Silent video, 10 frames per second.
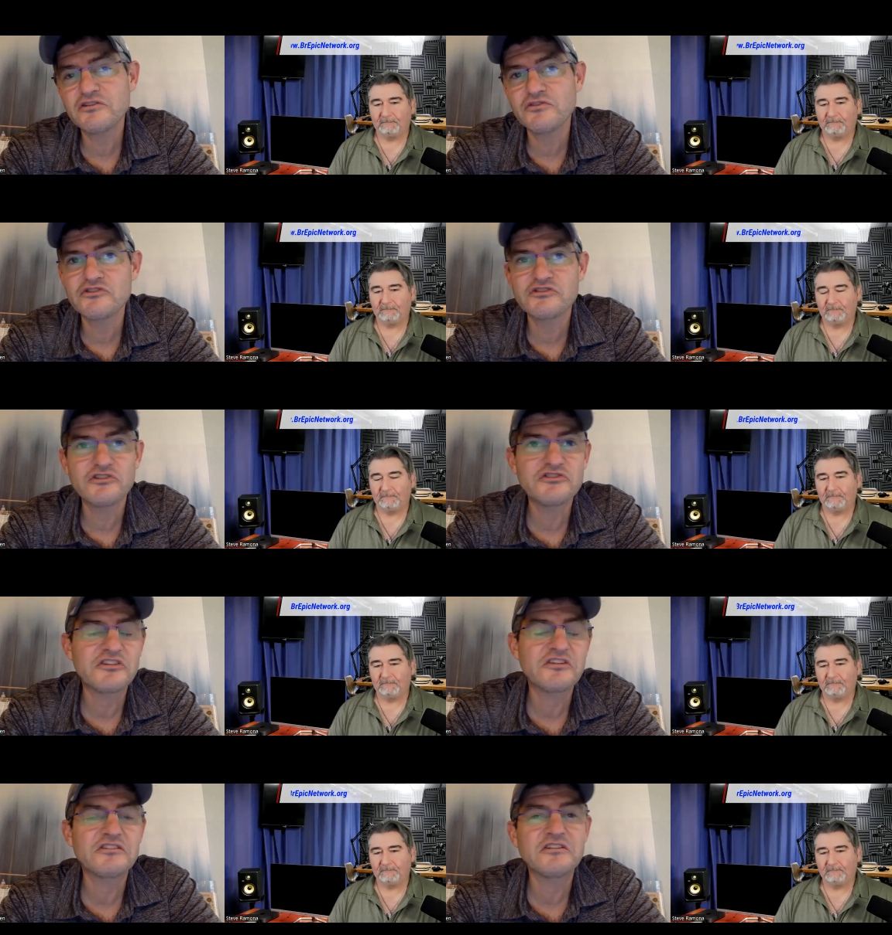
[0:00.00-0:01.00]
Speaker 1: they're visionaries,
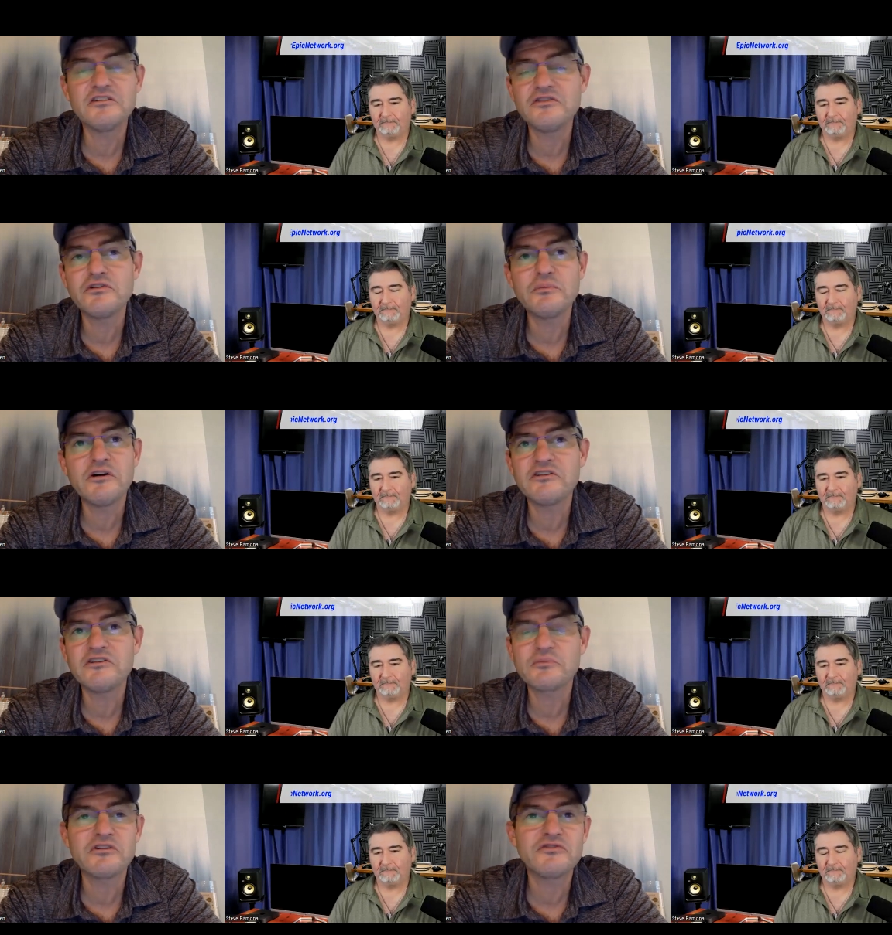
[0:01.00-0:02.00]
they think they'll live in
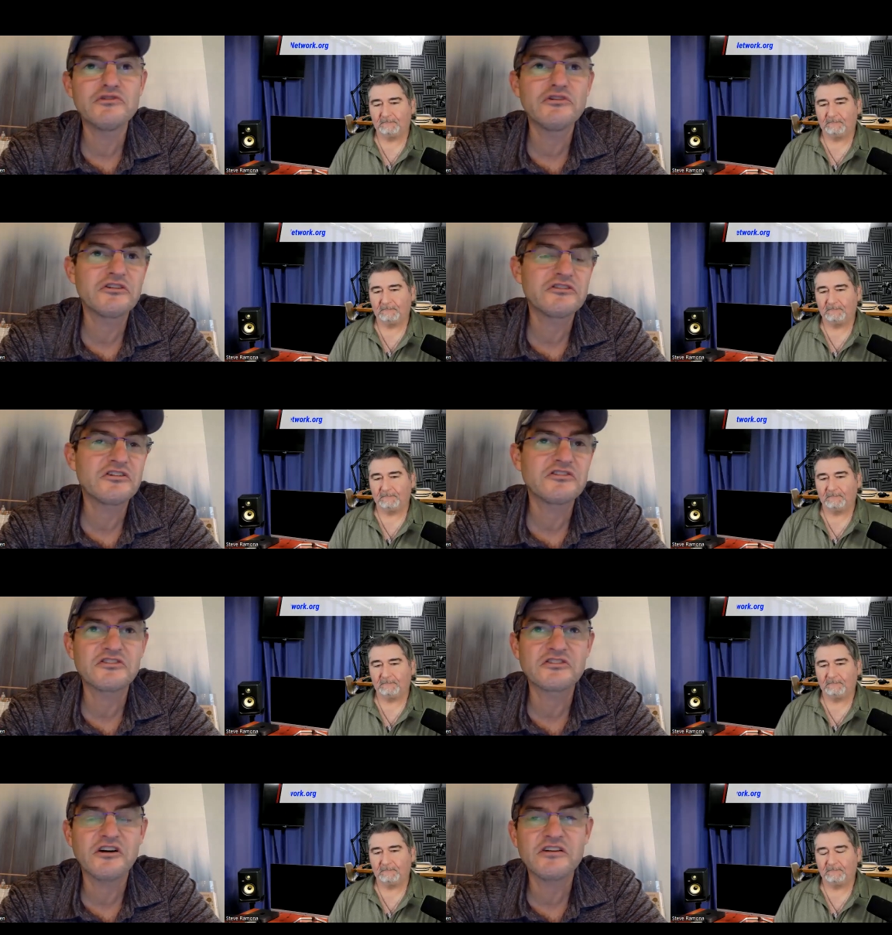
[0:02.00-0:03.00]
abundance. But if you look at things
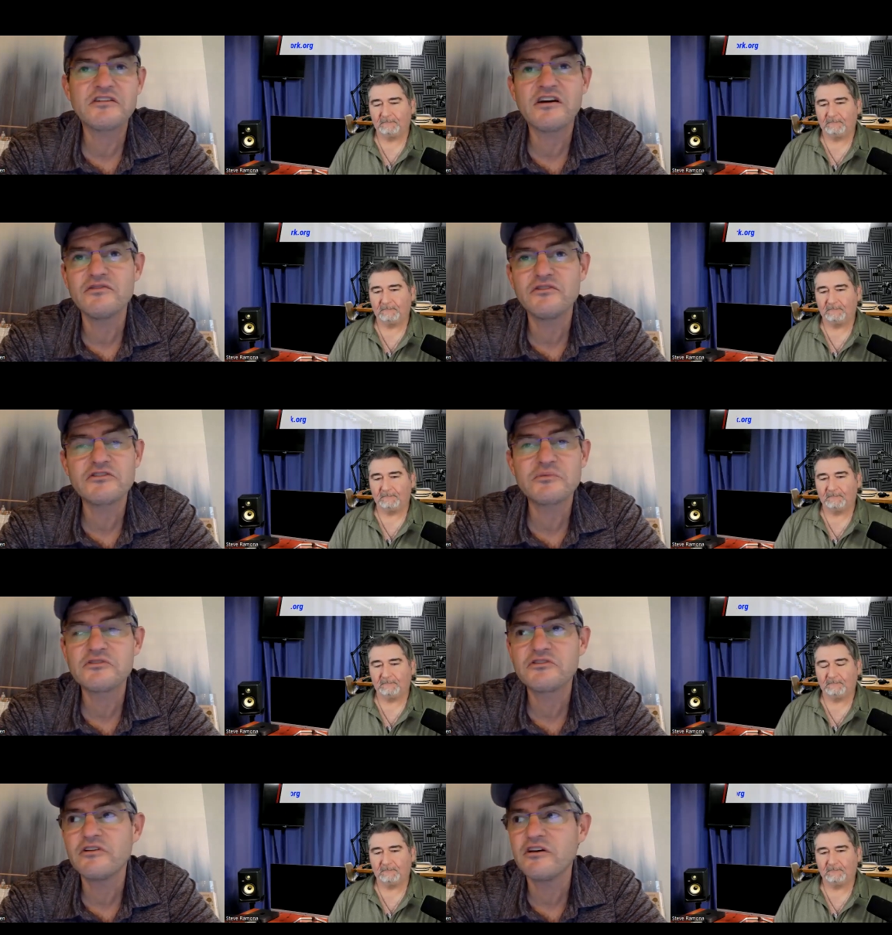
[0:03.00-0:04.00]
as costs, not
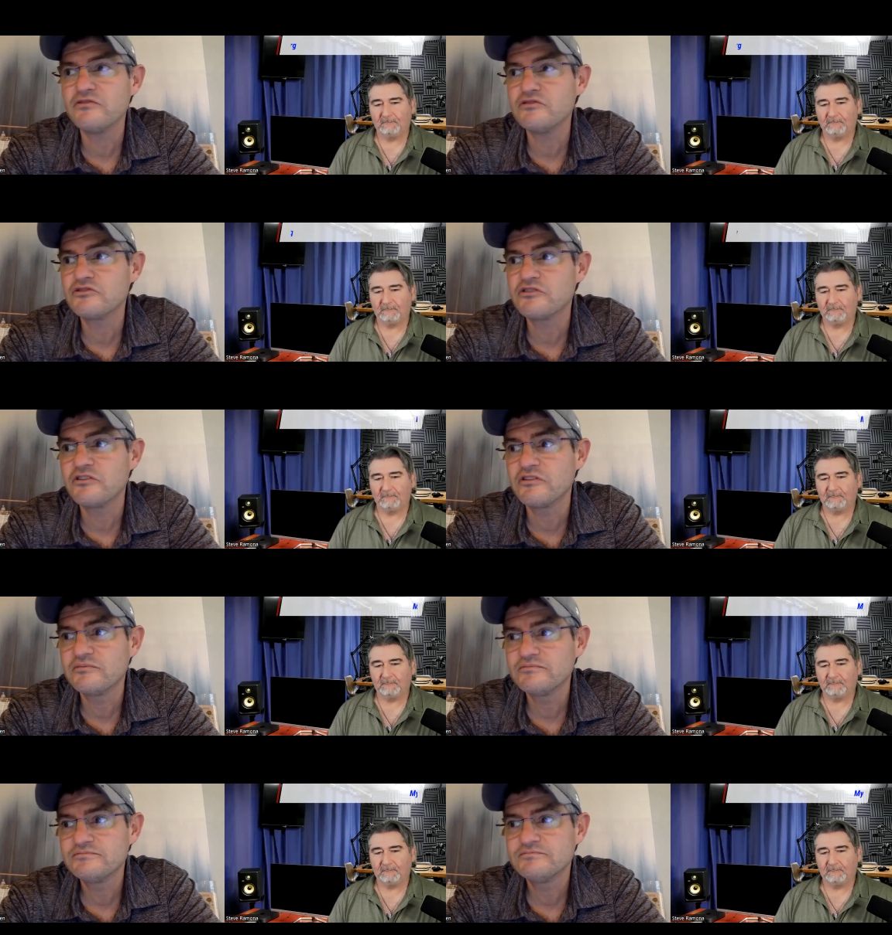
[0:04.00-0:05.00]
investments, you're not a visionary
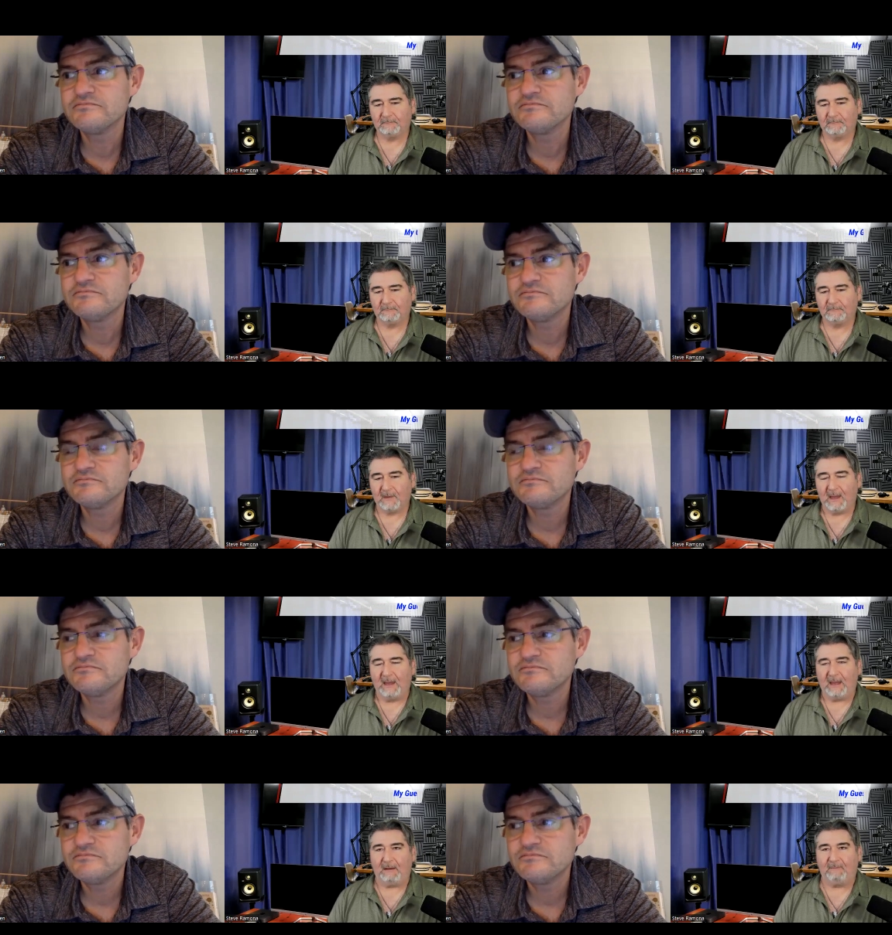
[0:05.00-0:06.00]

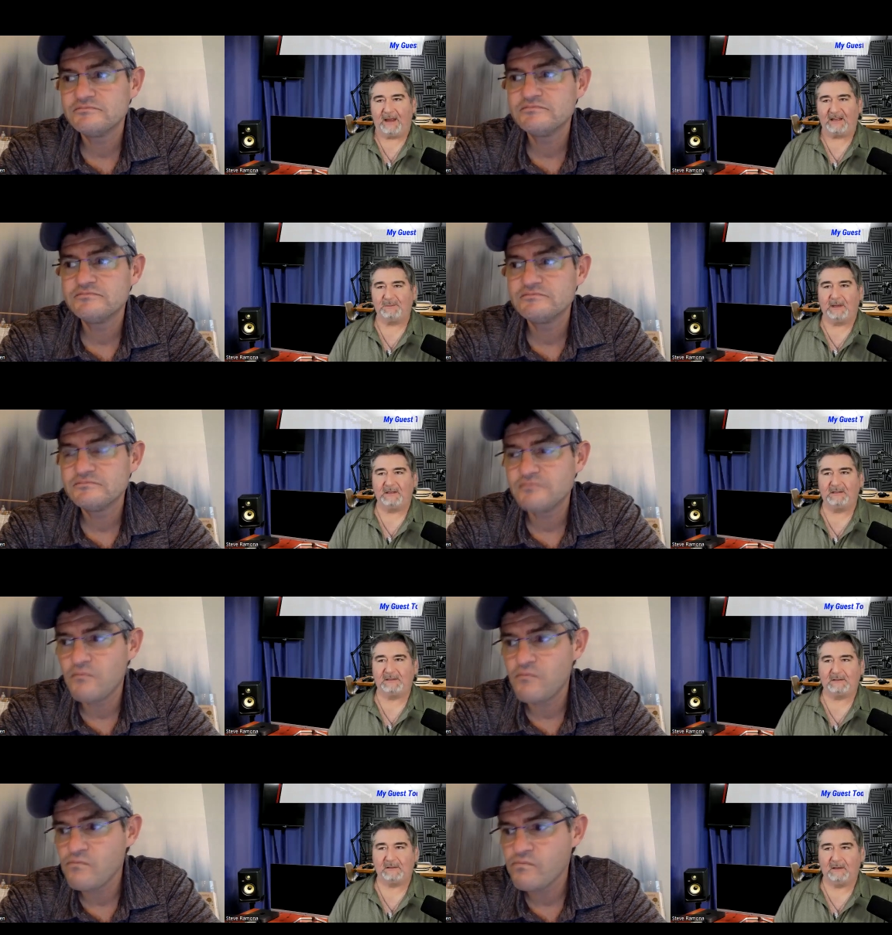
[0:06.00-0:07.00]

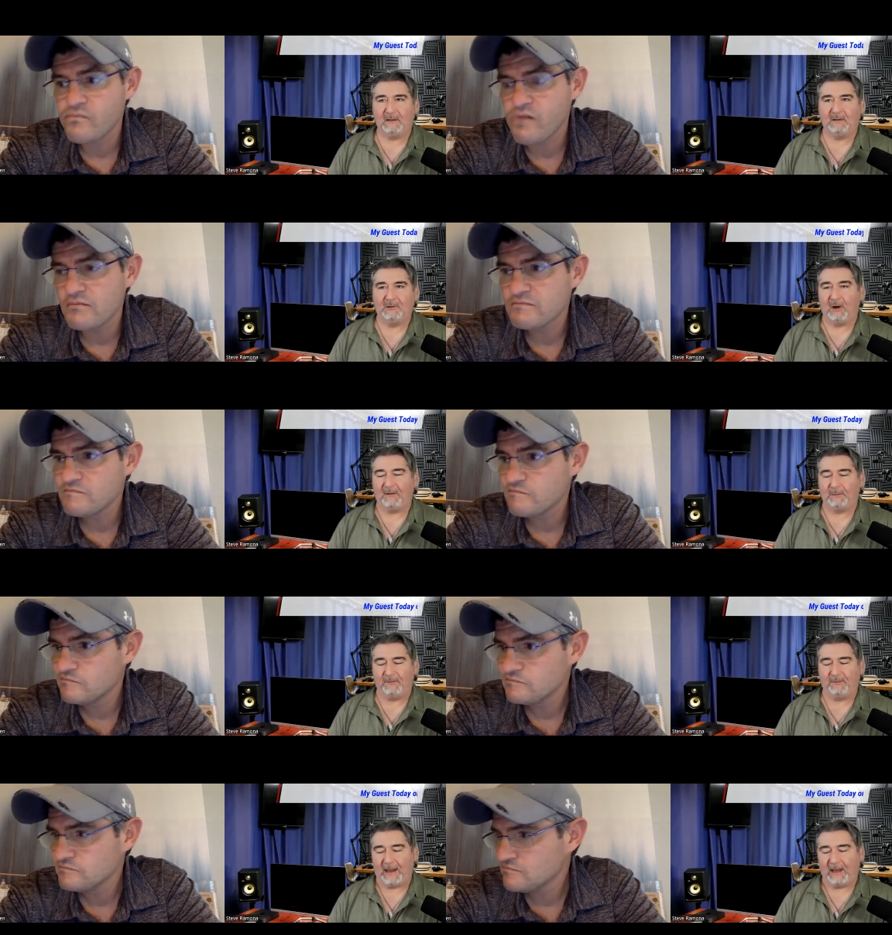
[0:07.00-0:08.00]
Speaker 2: investments don't have to be
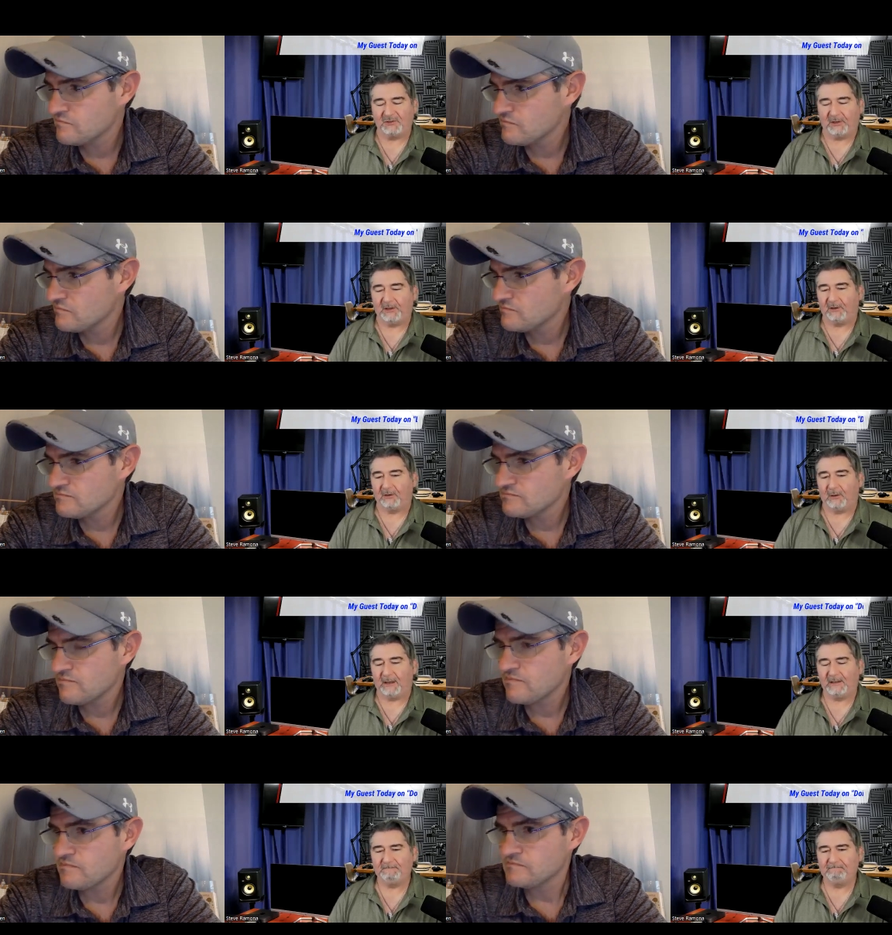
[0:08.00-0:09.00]
financial either,
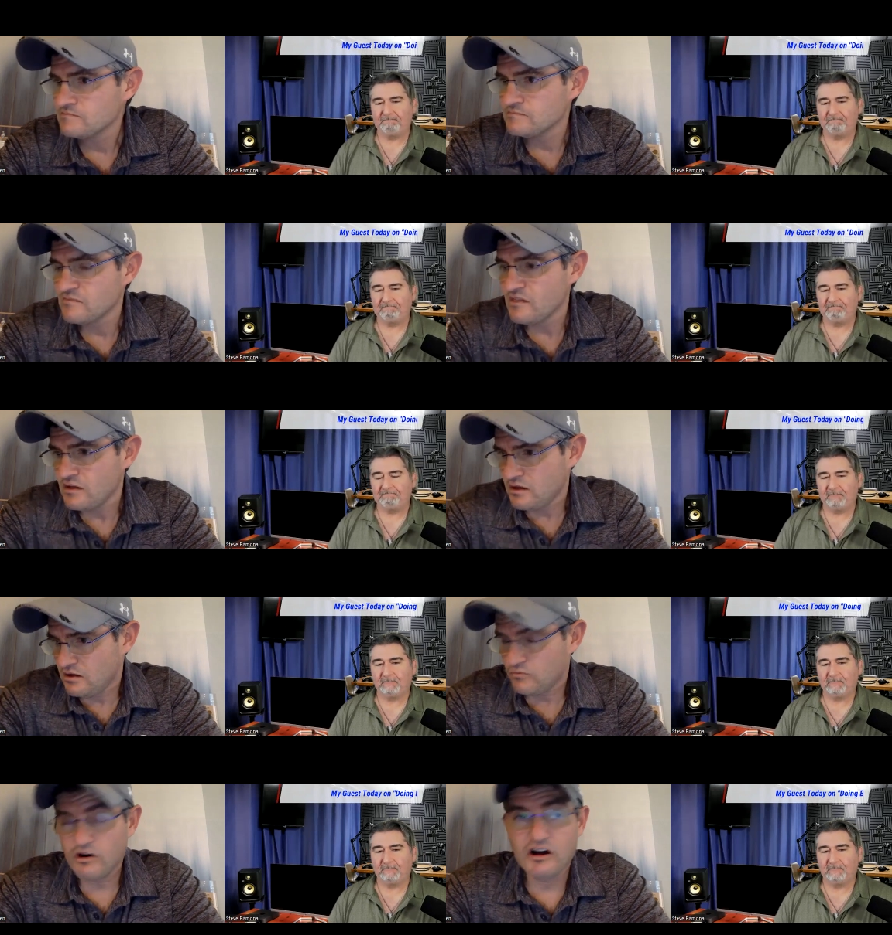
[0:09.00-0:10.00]
correct?
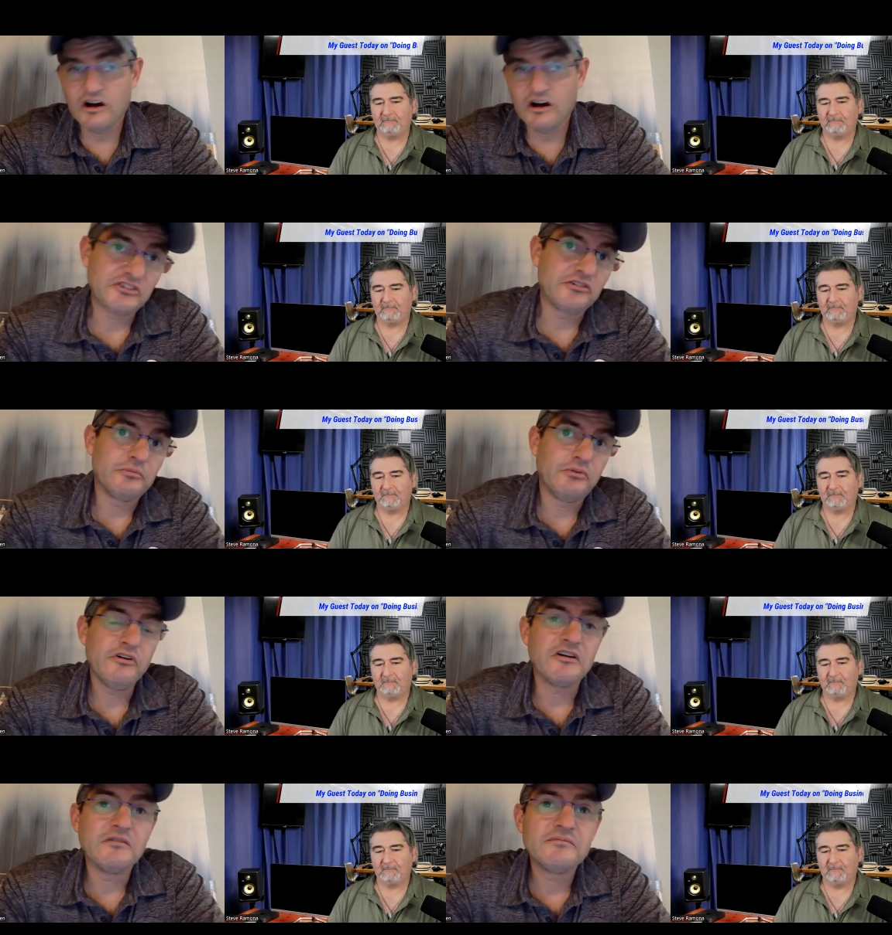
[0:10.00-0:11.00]
Speaker 1: Well, that's a good
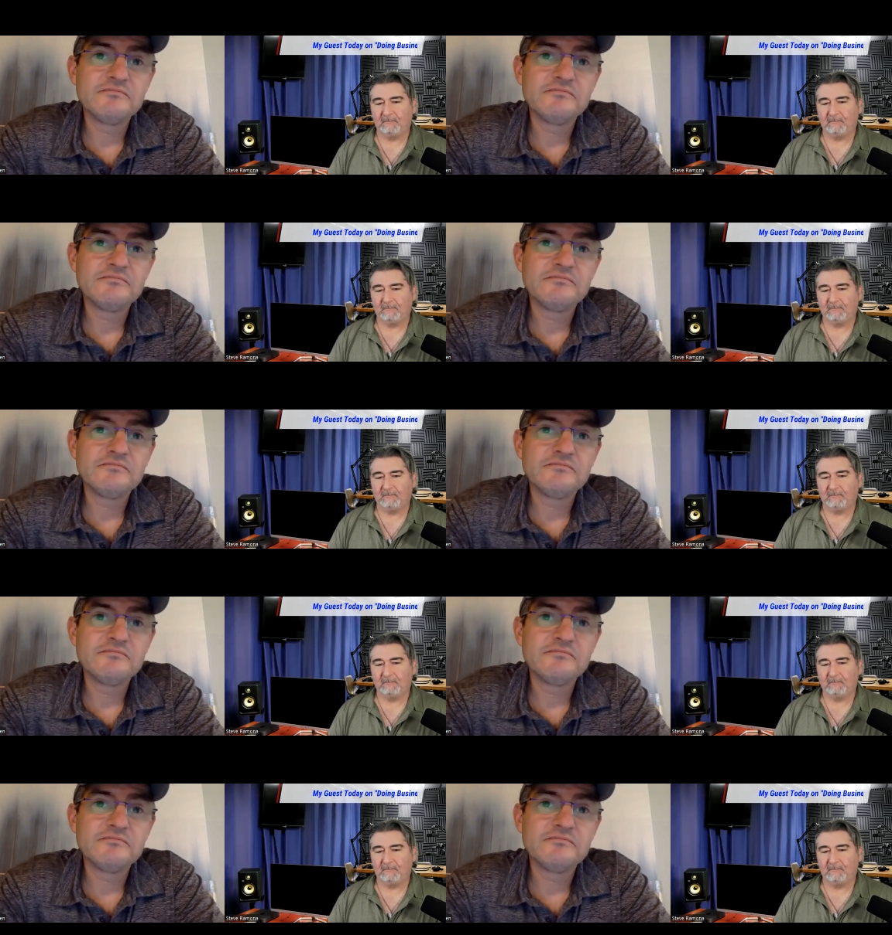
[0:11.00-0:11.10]
point.